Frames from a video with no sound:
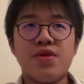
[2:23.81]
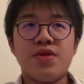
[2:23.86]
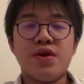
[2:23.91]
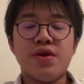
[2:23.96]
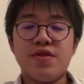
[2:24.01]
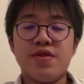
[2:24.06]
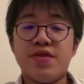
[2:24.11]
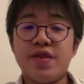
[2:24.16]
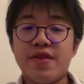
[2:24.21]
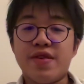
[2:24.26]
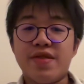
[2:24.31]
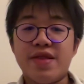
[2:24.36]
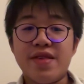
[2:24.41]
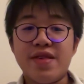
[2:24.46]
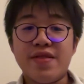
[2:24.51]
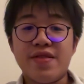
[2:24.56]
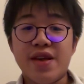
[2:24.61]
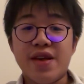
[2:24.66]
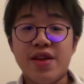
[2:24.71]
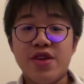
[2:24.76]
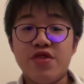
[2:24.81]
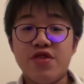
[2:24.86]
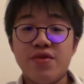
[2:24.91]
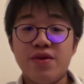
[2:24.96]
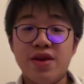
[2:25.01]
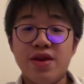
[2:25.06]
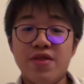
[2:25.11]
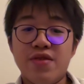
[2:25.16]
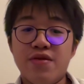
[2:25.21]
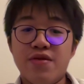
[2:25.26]
the 16th
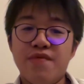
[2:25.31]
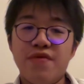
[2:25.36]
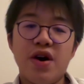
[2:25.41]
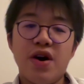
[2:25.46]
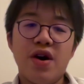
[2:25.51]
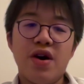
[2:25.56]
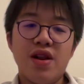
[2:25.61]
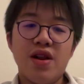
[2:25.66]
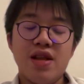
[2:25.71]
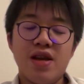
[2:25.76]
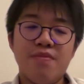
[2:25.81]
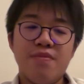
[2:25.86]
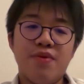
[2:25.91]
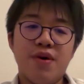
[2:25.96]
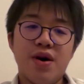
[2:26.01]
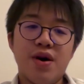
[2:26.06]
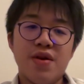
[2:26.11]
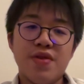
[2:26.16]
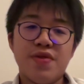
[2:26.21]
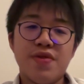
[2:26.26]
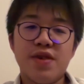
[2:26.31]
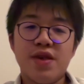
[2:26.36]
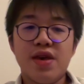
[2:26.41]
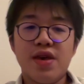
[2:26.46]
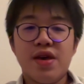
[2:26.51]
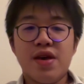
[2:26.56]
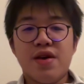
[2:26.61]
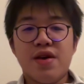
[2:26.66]
century, sort of the earlier parts.